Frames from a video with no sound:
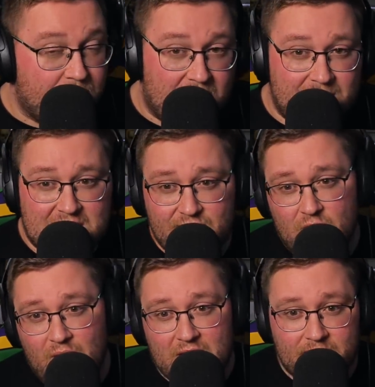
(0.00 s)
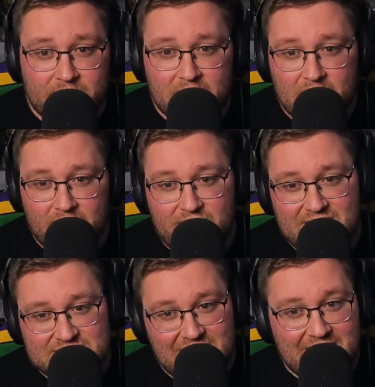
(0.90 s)
I'm going to be giving away
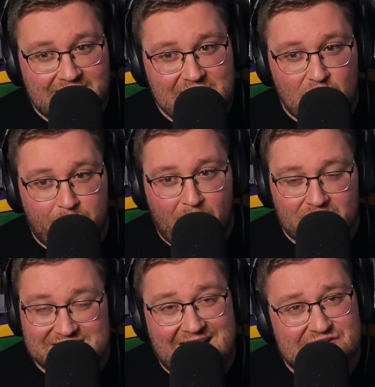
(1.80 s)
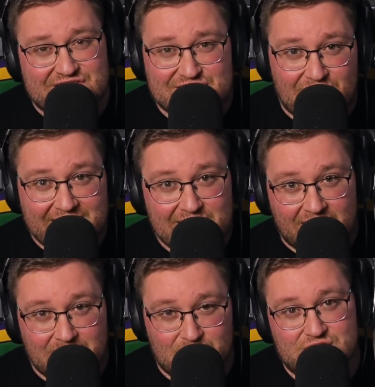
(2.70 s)
this illegal box actually it's not illegal
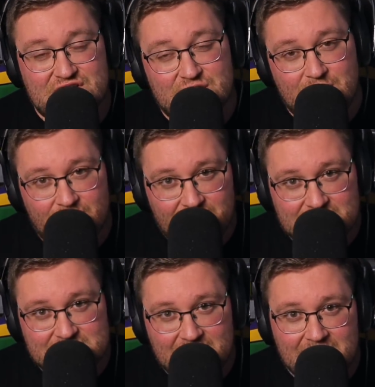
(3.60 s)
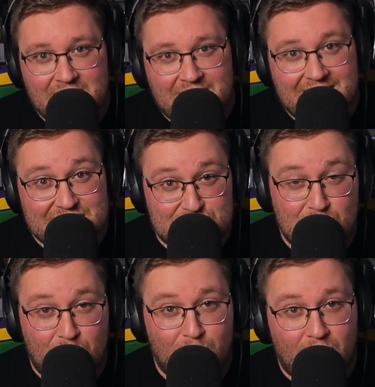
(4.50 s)
anymore gw fixed it it is
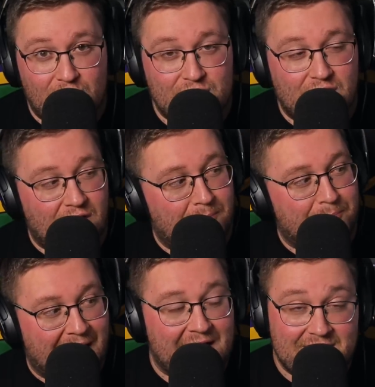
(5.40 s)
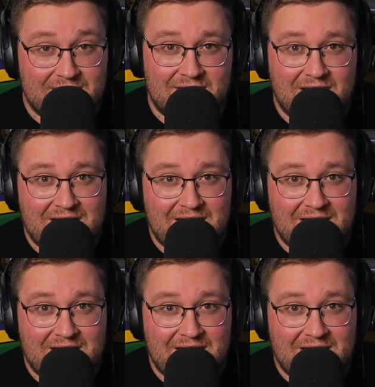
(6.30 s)
no longer banned